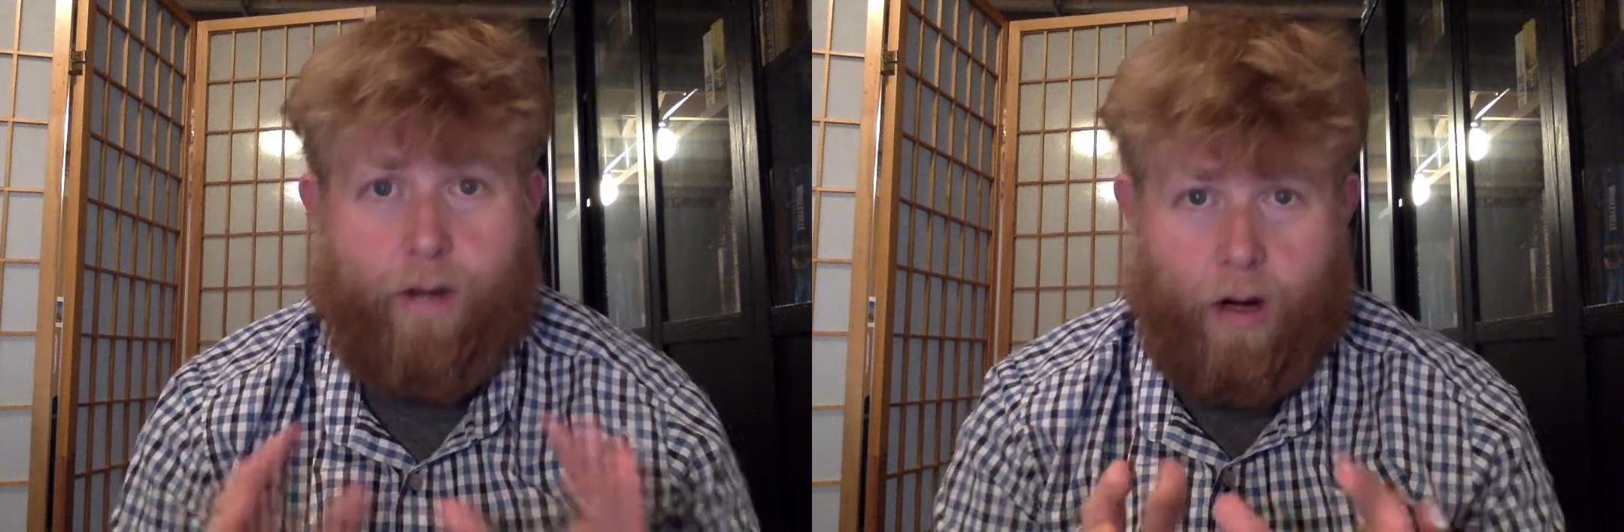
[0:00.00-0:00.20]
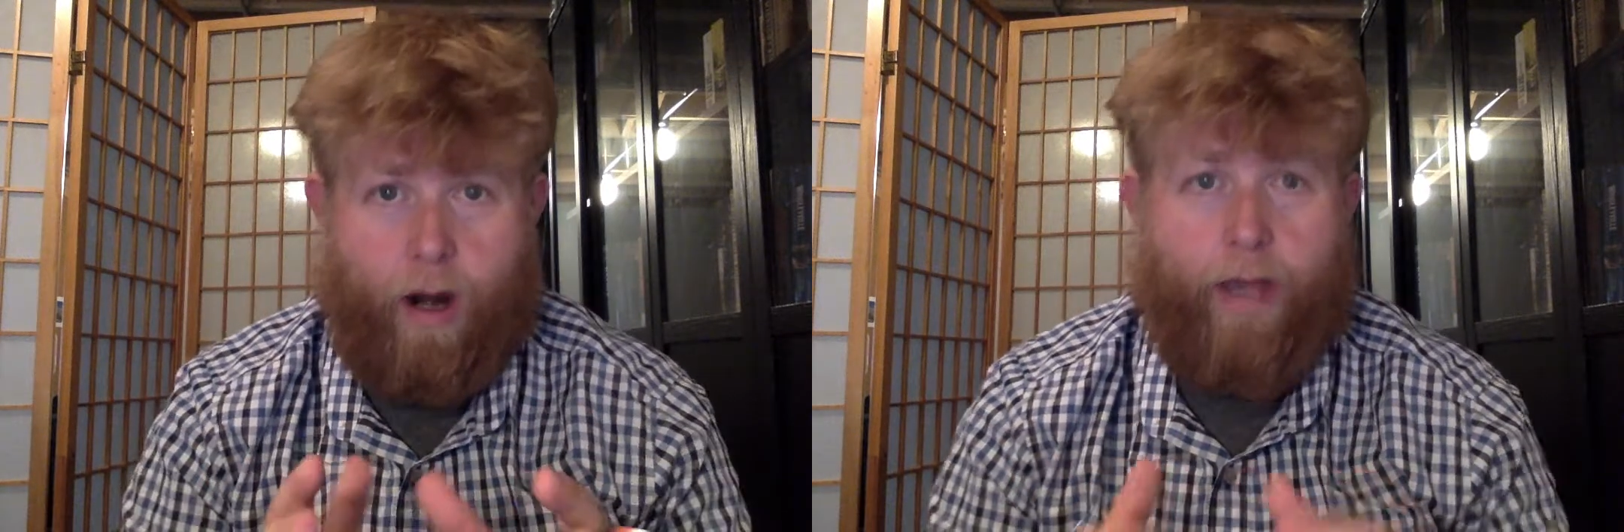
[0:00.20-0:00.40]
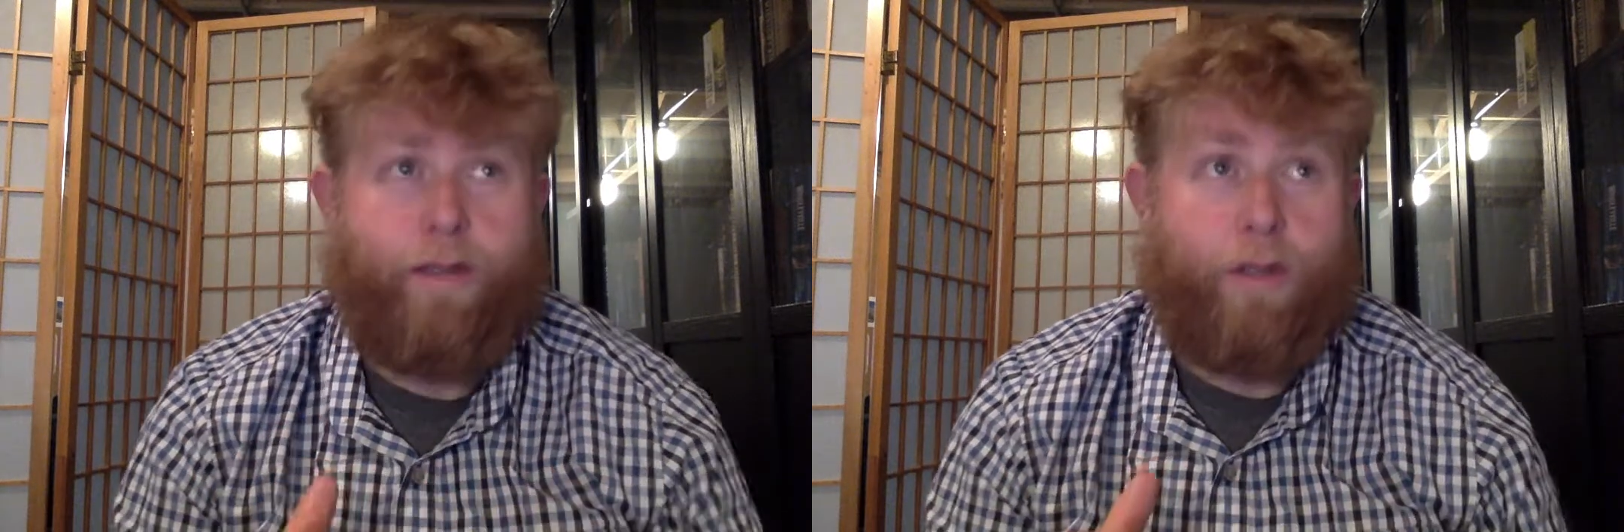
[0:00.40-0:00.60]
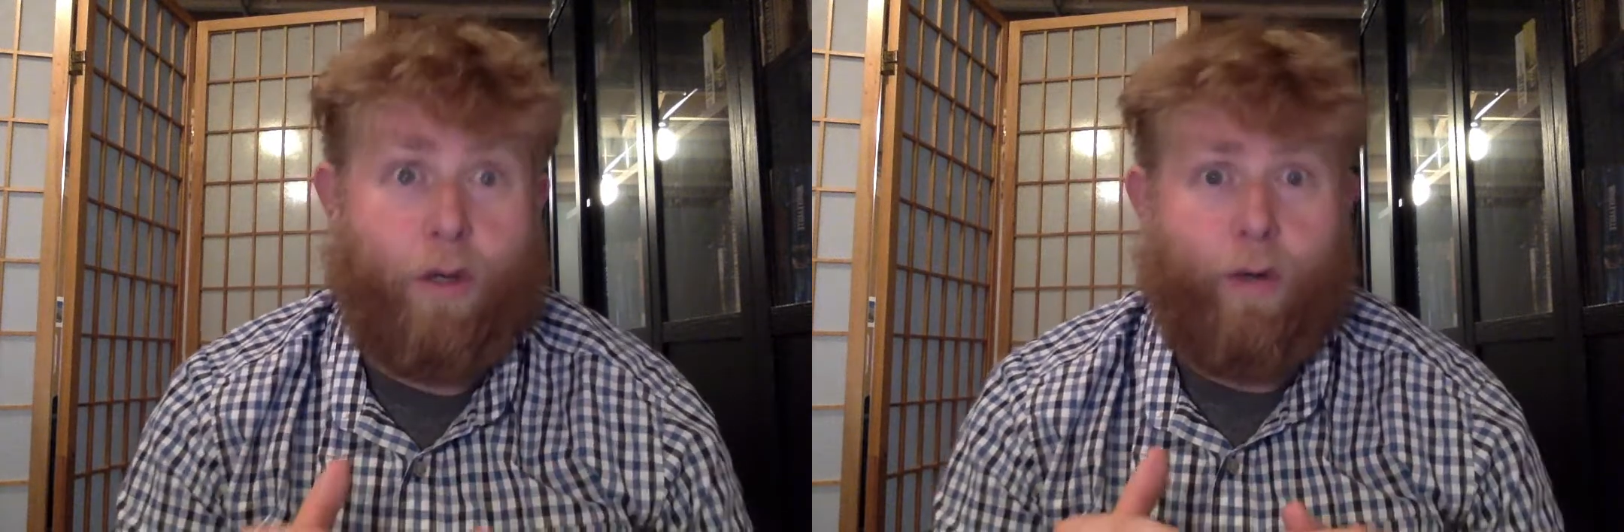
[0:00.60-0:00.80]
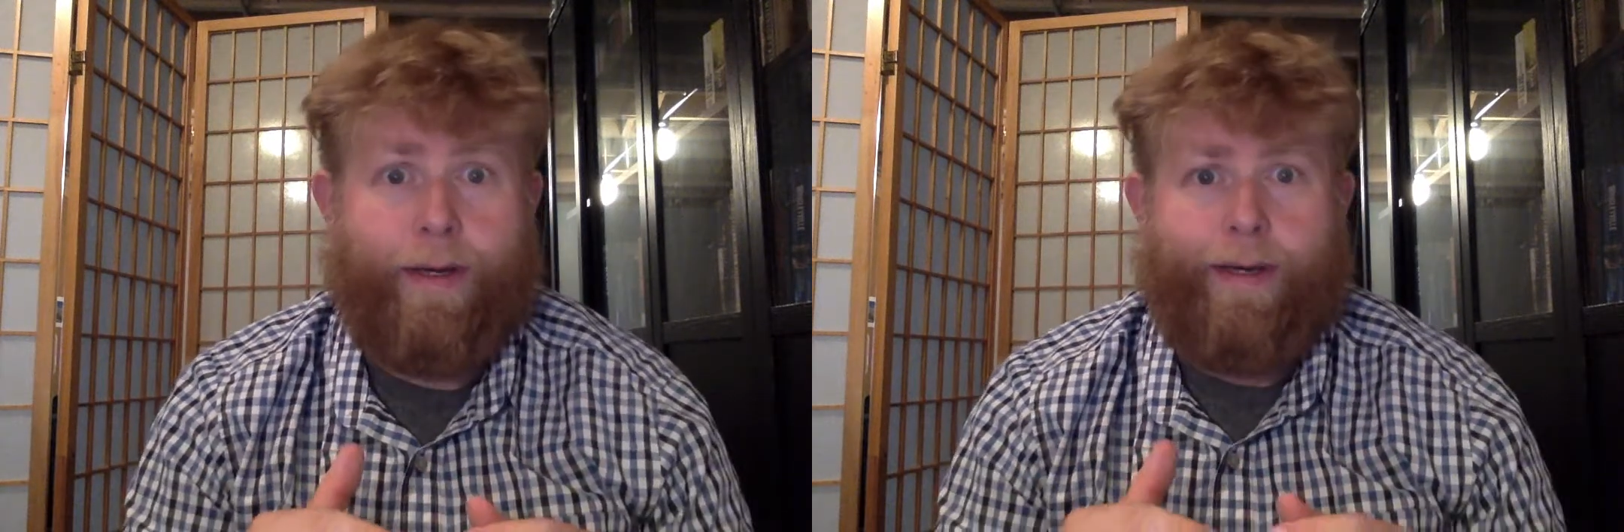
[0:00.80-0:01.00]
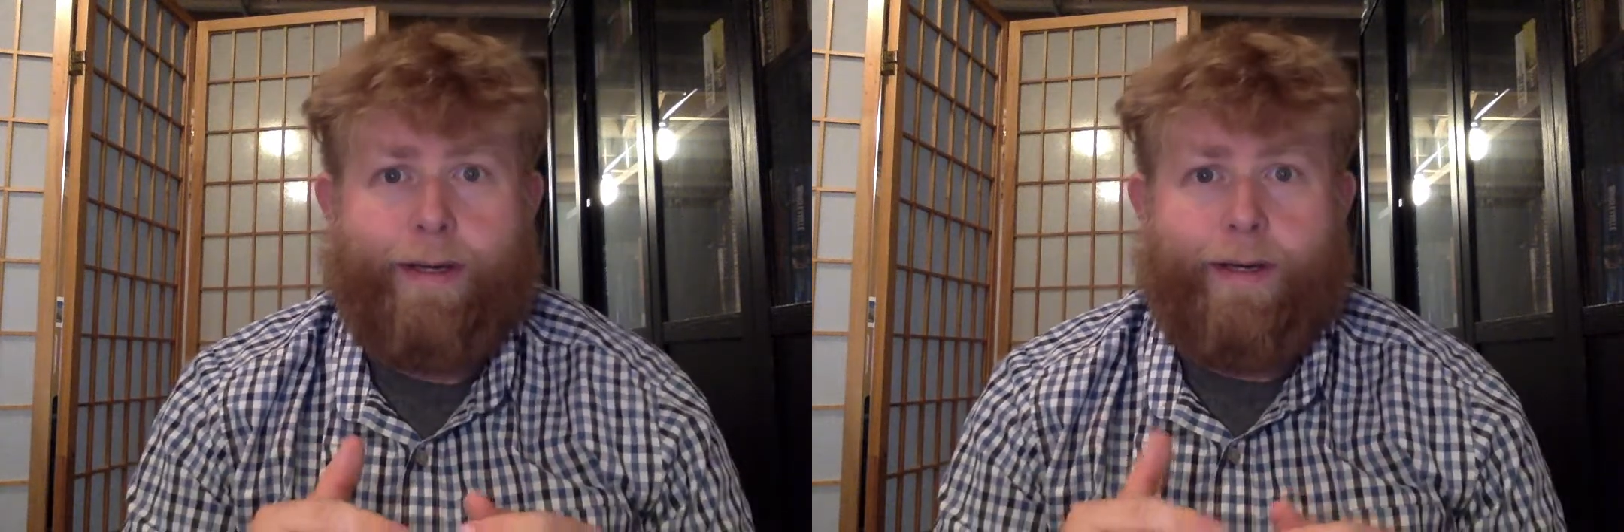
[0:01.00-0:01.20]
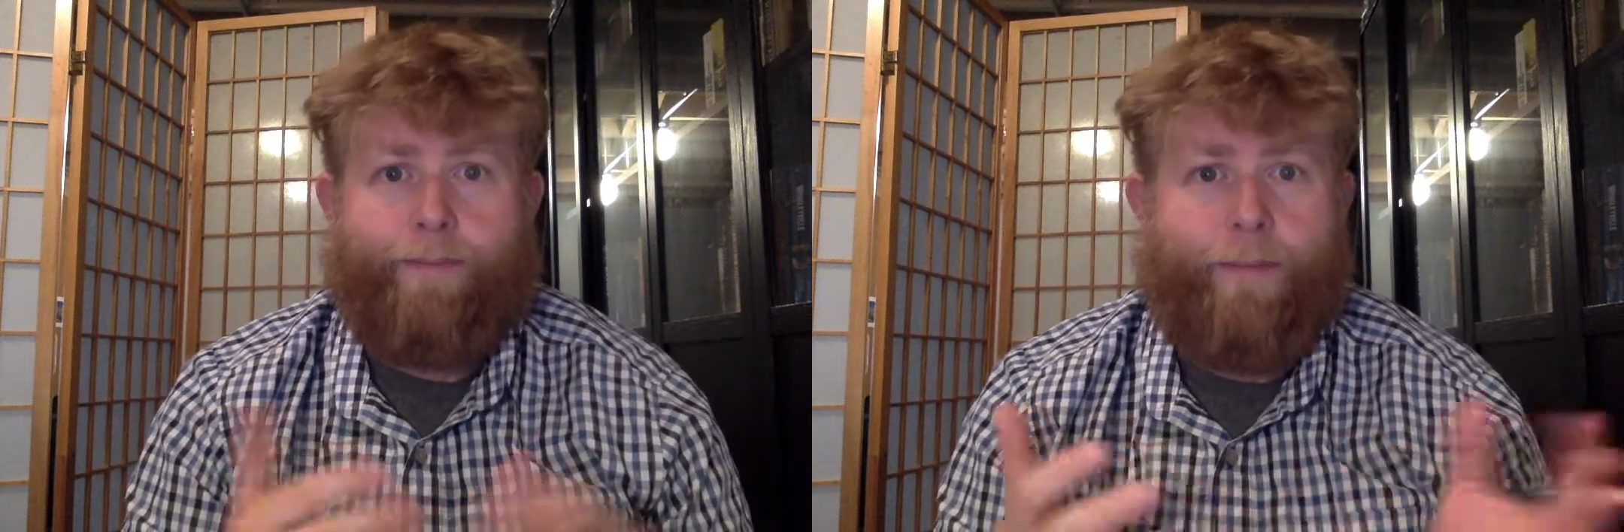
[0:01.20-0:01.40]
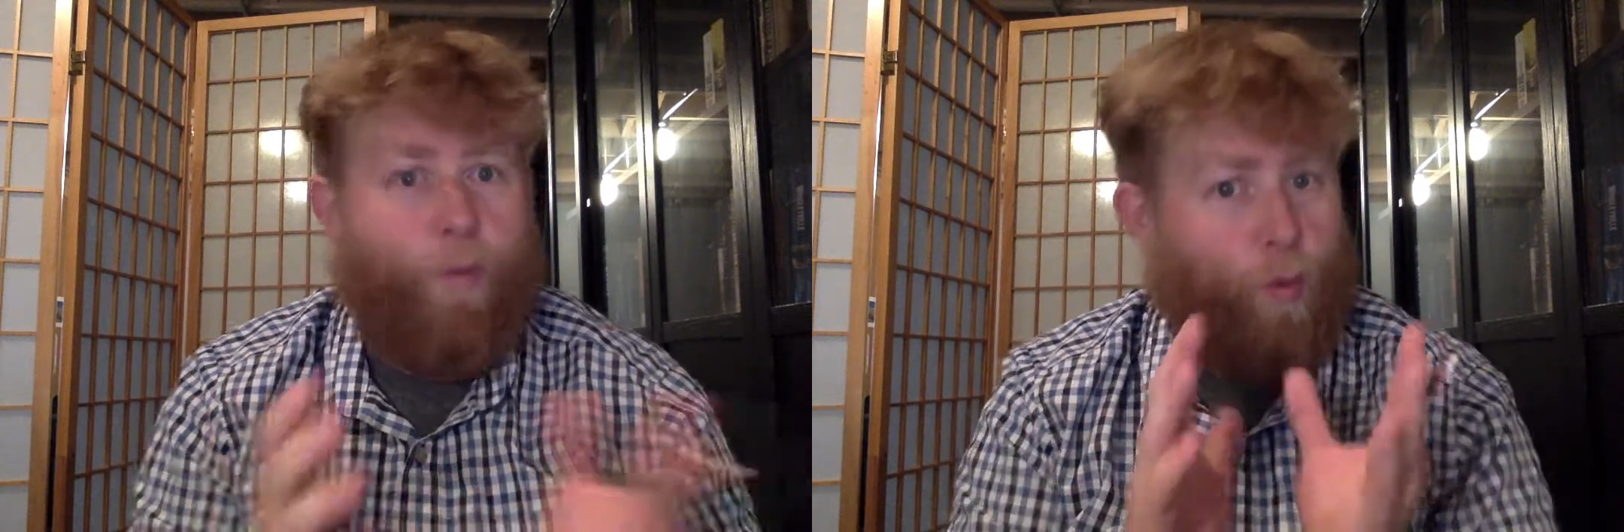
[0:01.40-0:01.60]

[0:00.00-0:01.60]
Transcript: All right, so remember,